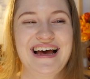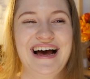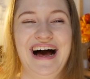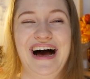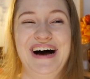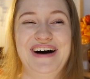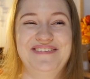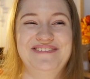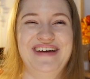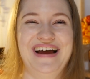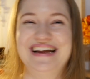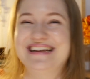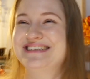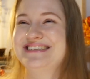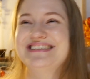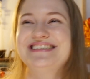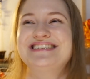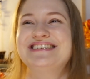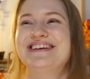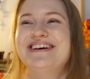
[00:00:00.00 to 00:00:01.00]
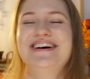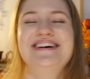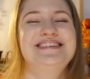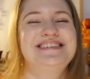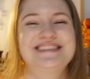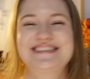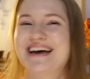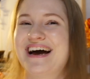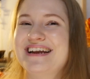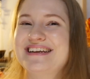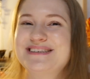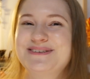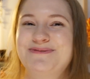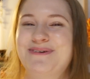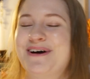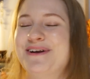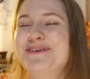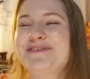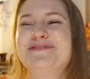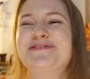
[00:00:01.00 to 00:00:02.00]
Um, and just her design is
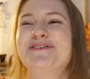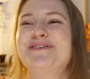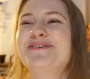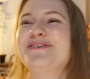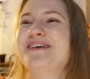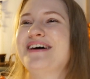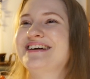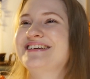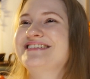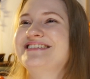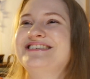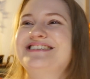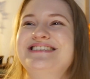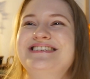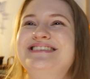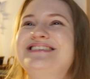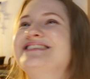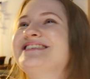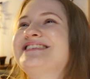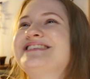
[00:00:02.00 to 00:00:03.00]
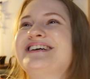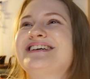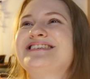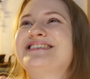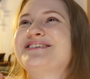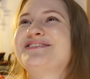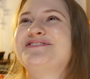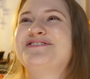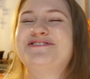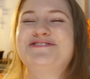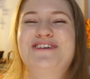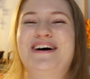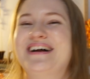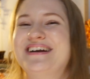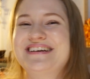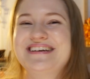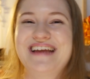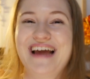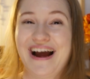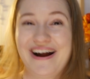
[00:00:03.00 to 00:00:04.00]
wonderful and she's just such a
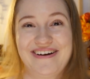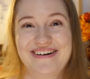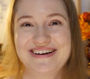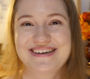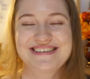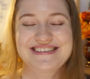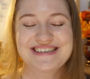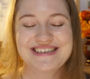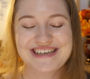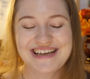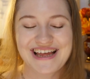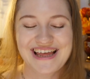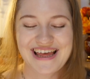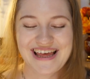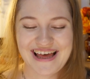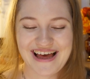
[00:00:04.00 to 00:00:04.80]
fun character.